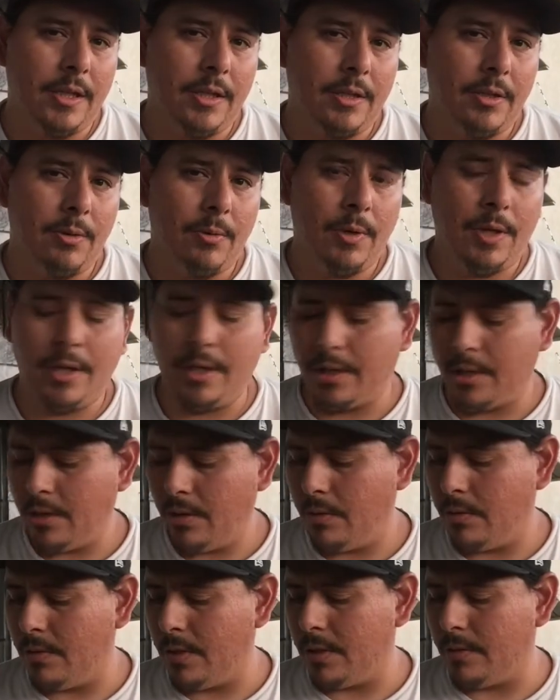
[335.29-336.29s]
You're ready to
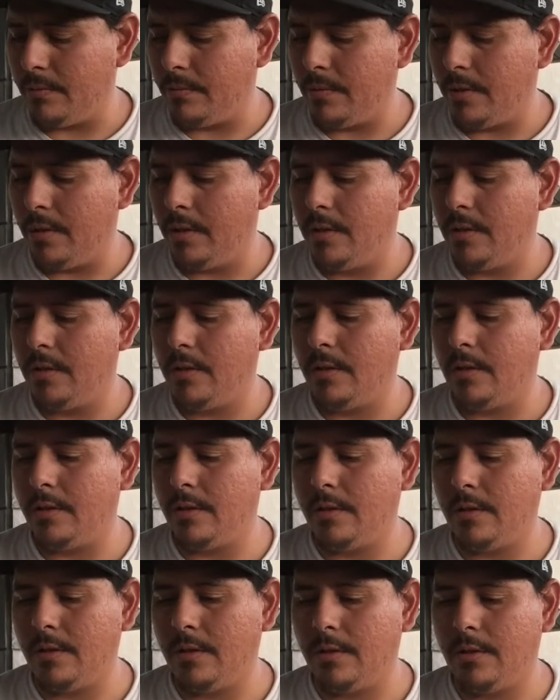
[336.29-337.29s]
go. And
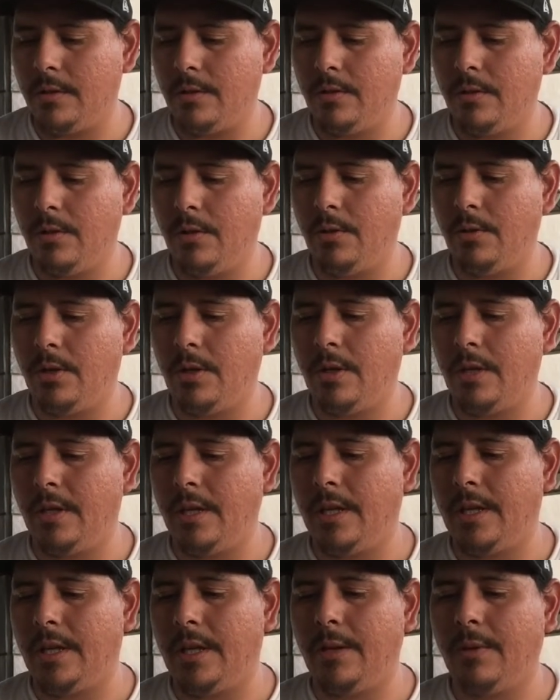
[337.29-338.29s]
you know,
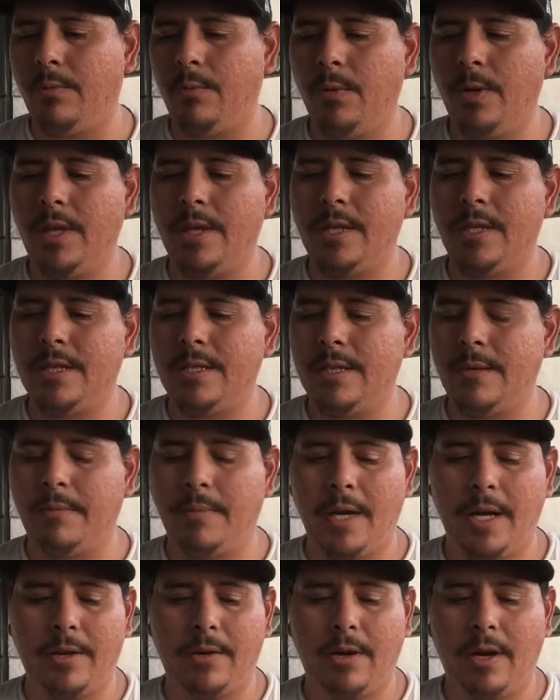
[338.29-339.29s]
it really doesn't
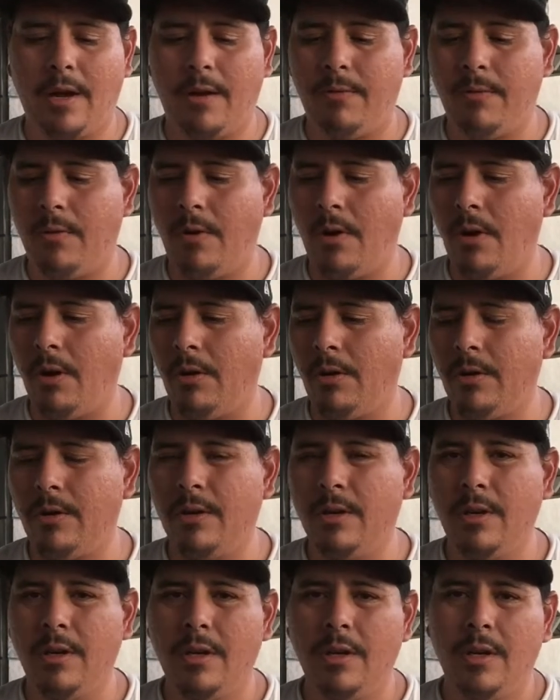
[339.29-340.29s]
matter how far.
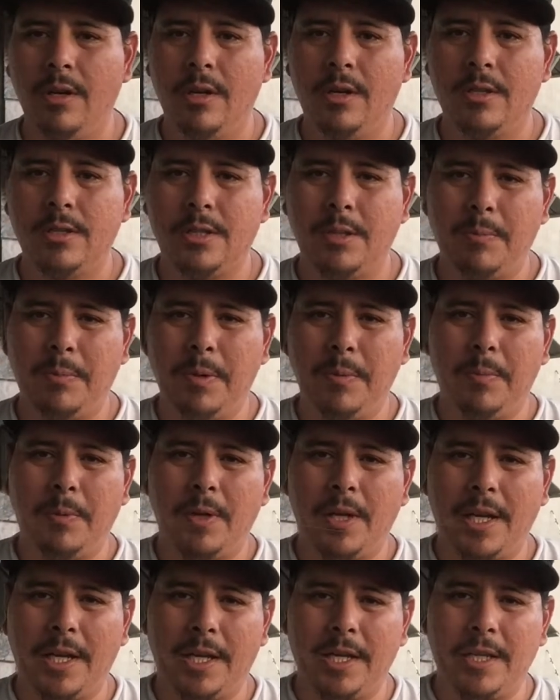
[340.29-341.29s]
Some people
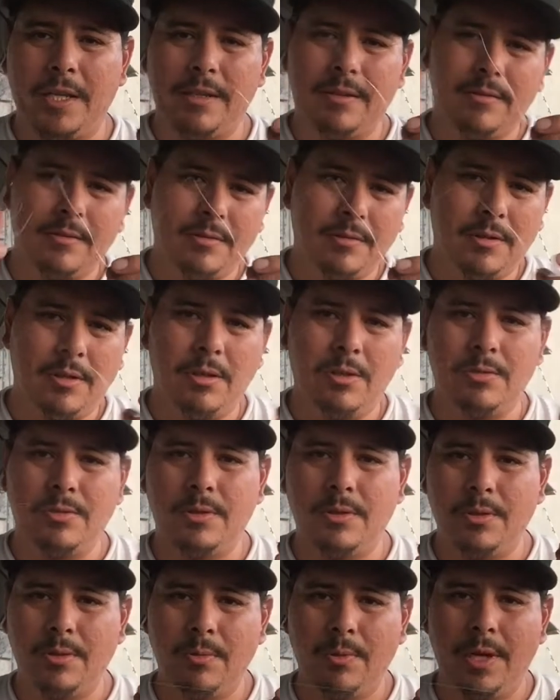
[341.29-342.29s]
like it close to
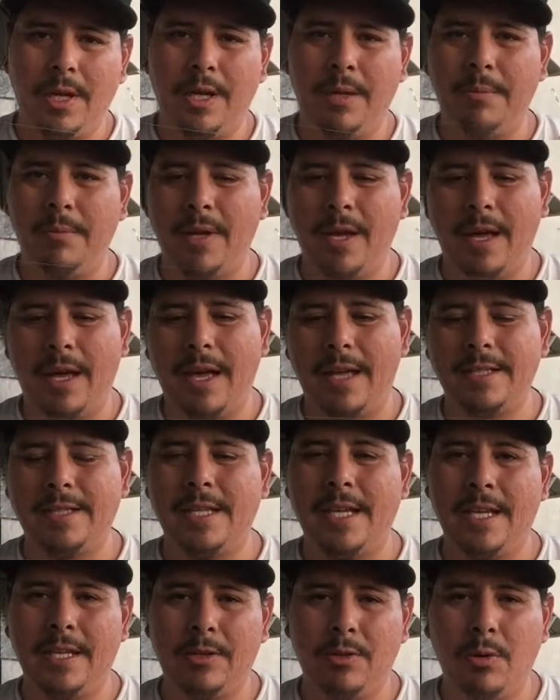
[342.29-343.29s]
the weight. I
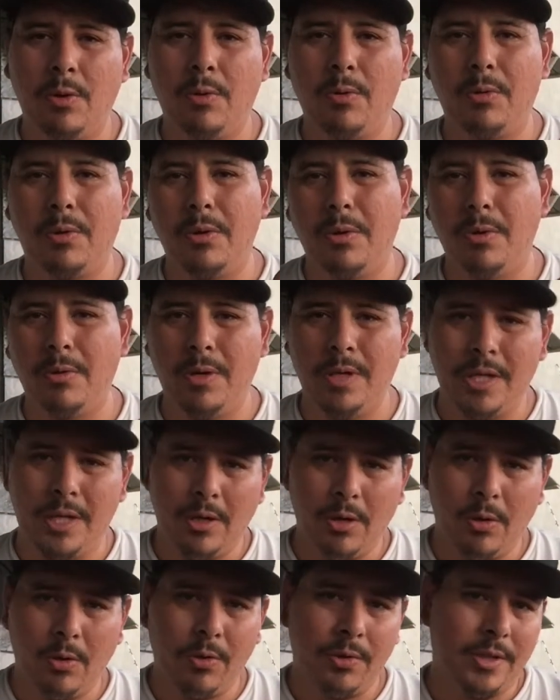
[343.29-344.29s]
say don't go any
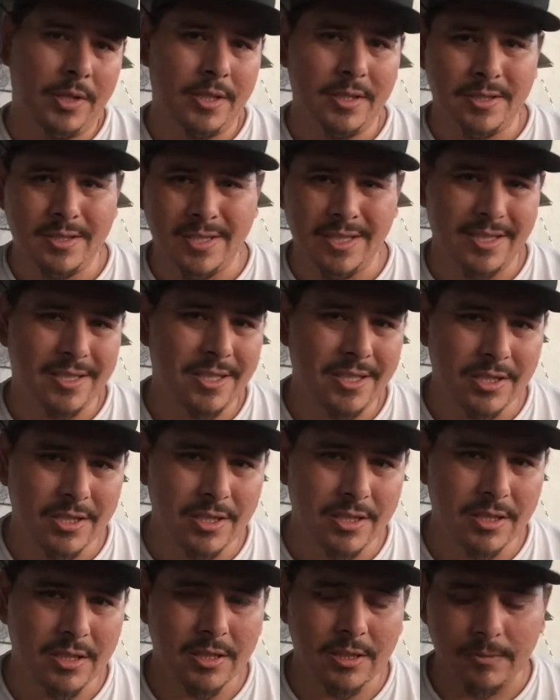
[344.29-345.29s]
lower than 6
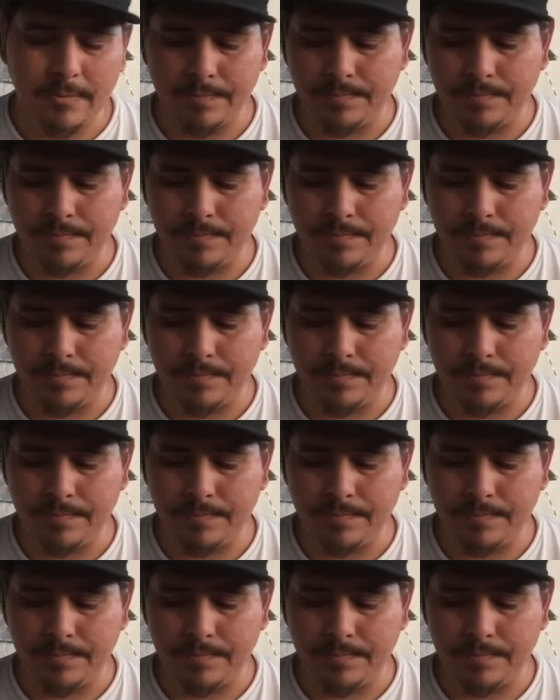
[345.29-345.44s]
inches.